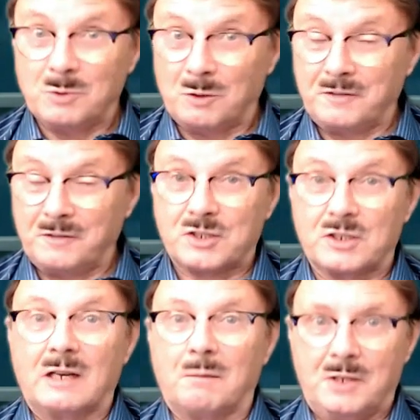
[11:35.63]
offense.
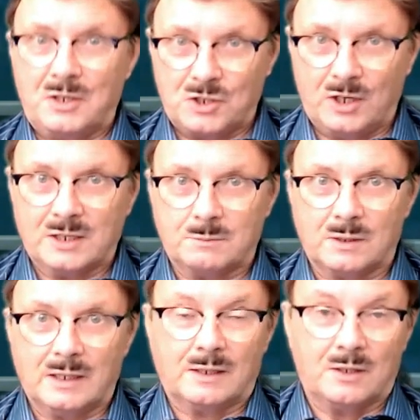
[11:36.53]
It'll be
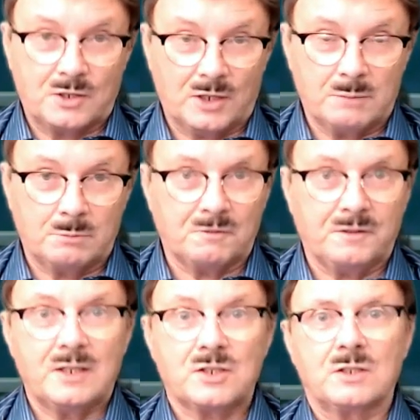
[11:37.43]
indictable. And an indictable
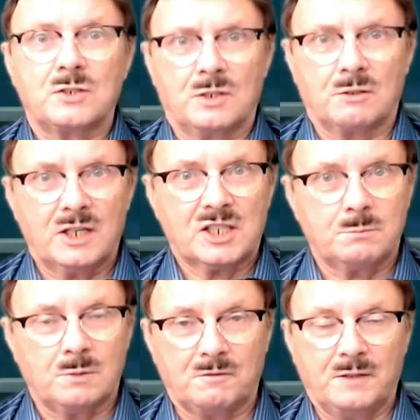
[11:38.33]
offense is an
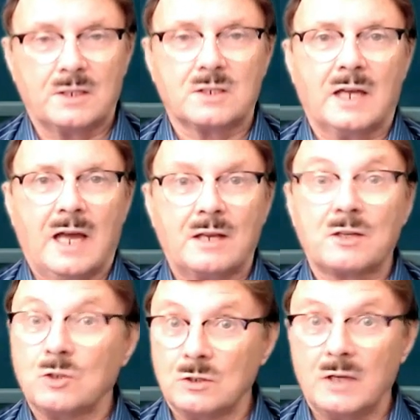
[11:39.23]
arrestable offense, and it
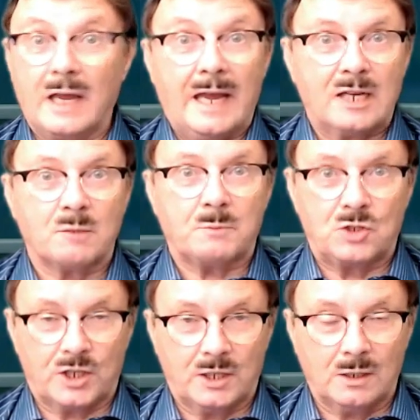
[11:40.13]
could end up
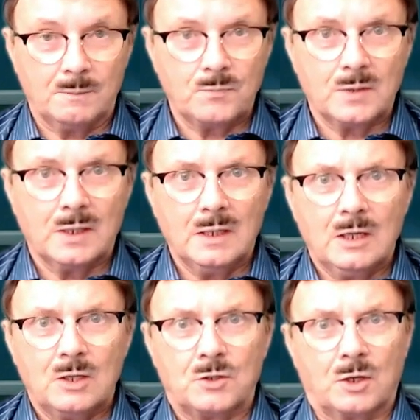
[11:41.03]
in jail.
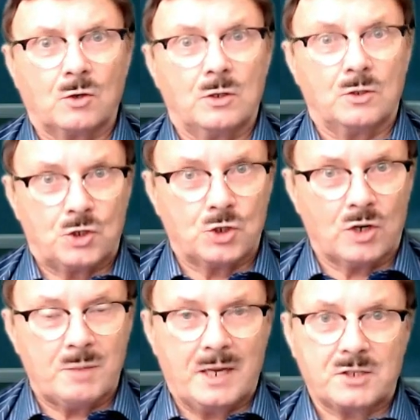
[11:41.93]
The
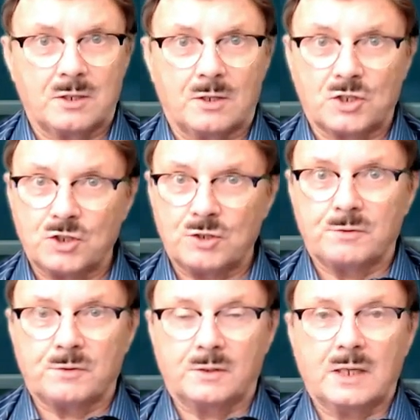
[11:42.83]
jury makes the decision
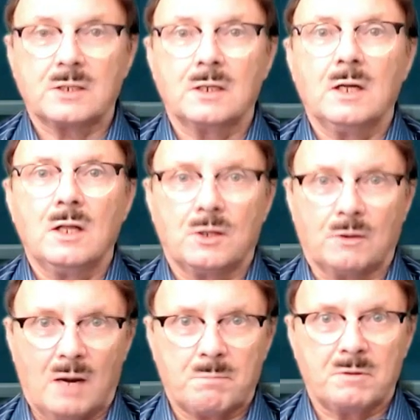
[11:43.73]
to that.
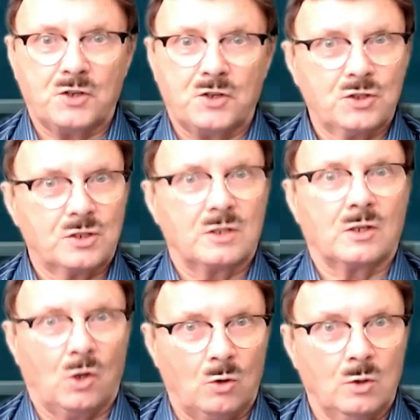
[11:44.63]
There are provisions in
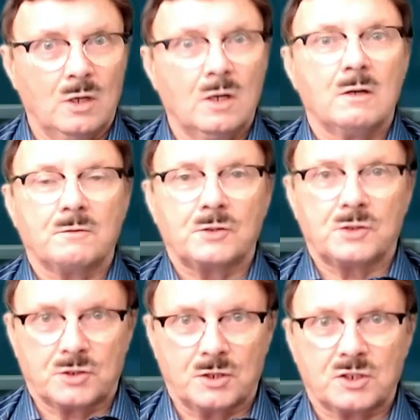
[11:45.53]
law for
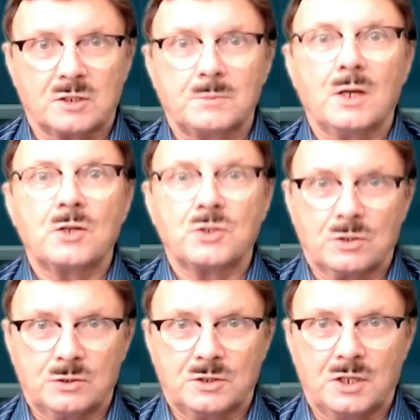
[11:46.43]
the system to
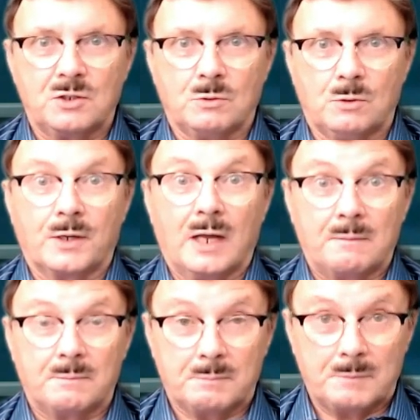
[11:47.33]
continue on
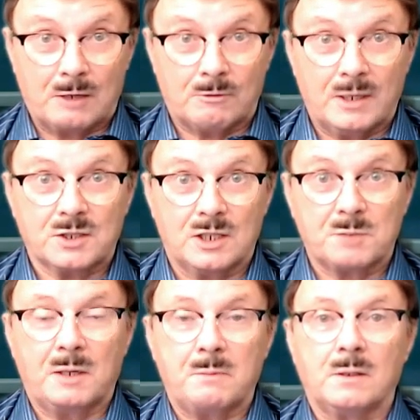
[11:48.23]
and arrest
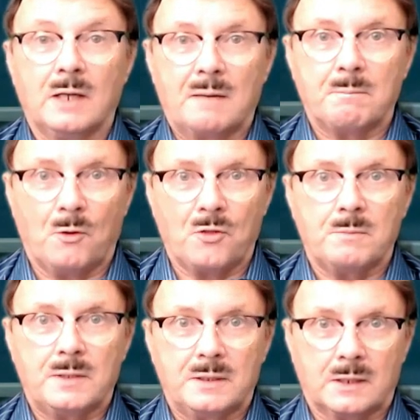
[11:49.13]
these people and put
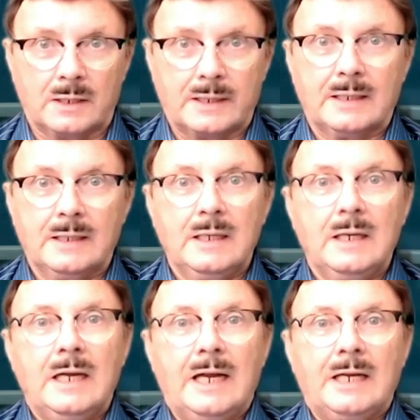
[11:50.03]
them in the clink.
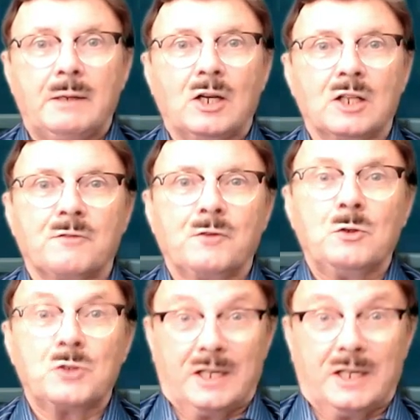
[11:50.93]
Anyway, London
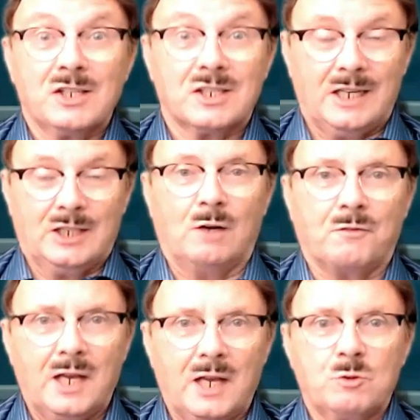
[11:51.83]
News again sign
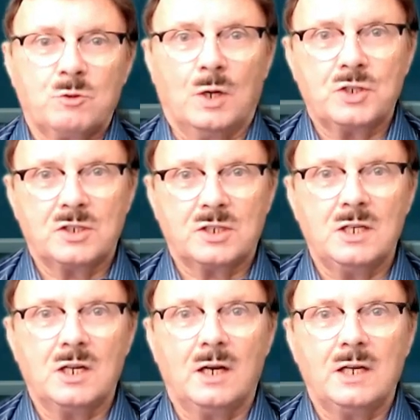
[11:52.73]
off. Thanks for watching. See
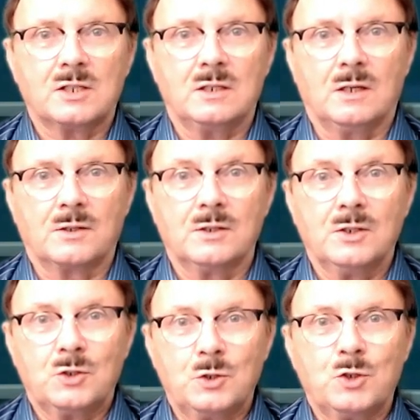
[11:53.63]
you guys on
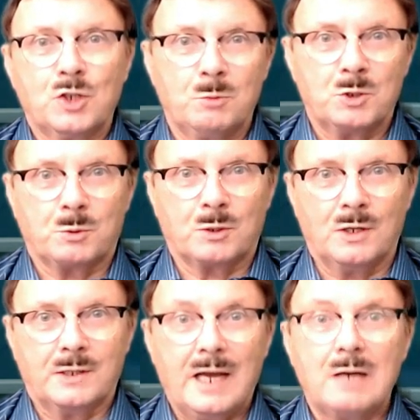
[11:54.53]
YouTube, which we're
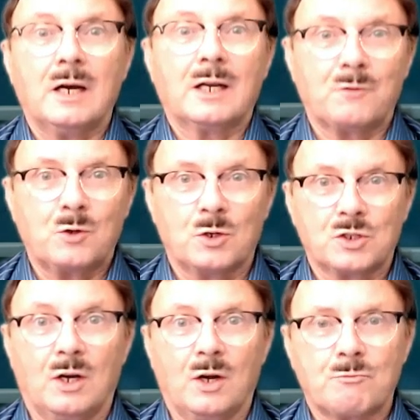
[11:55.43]
on now, and of
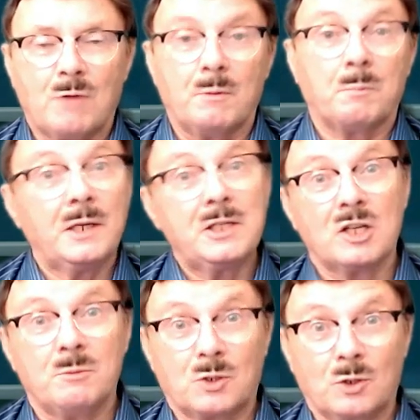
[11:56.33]
course on Rumble. Please
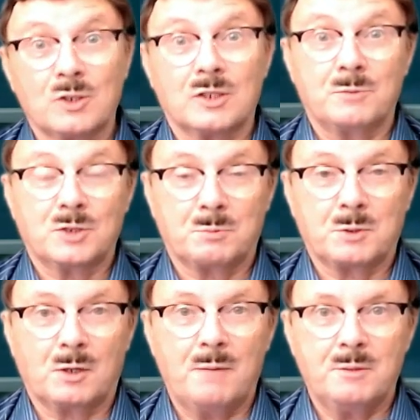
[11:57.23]
come across and
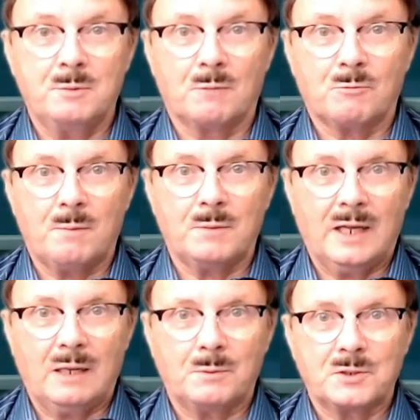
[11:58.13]
subscribe to me on Rumble.
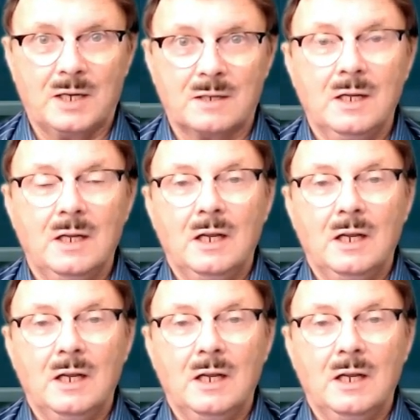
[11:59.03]
Help us out.